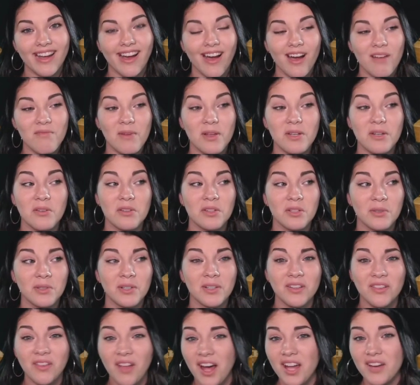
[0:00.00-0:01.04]
I know there were
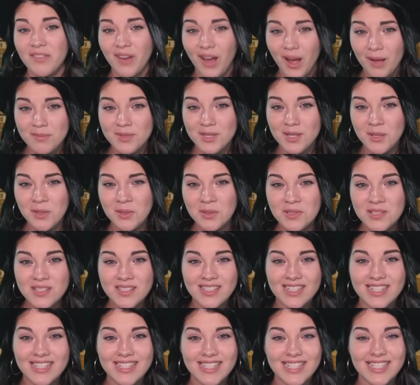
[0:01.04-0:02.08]
a lot of obstacles
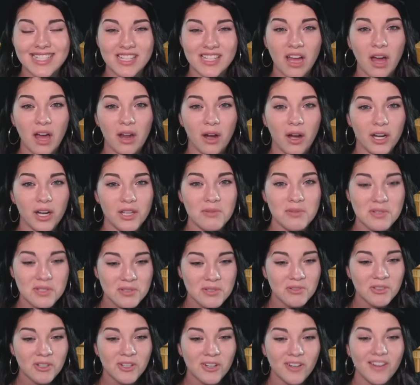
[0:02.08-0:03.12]
since it's not our
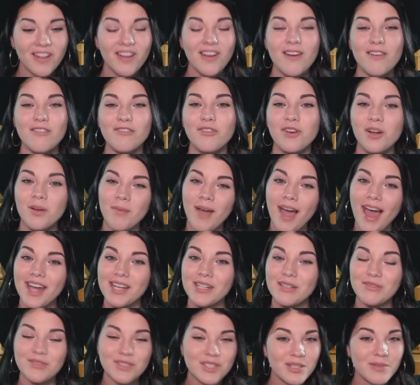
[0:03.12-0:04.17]
usual format
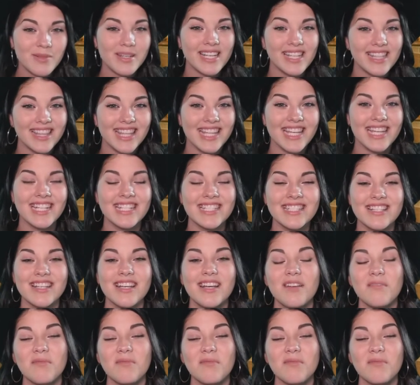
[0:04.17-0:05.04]
of doing things,